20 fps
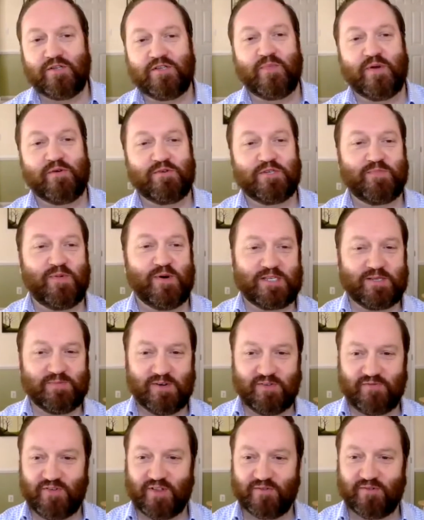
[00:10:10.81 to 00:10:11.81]
to be
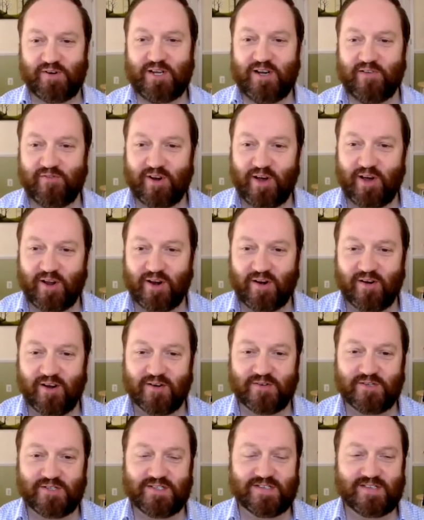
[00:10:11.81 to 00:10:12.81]
responsible for the recovery on our
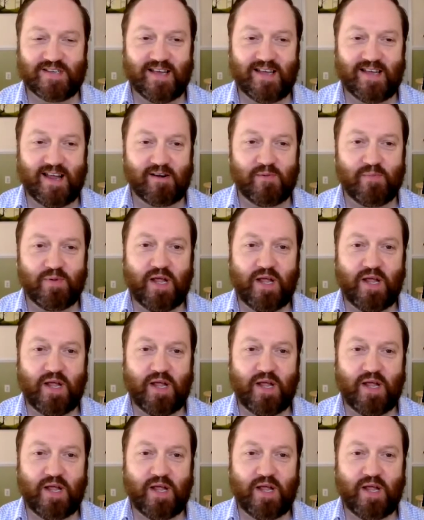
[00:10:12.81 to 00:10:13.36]
own, as you say, Gary.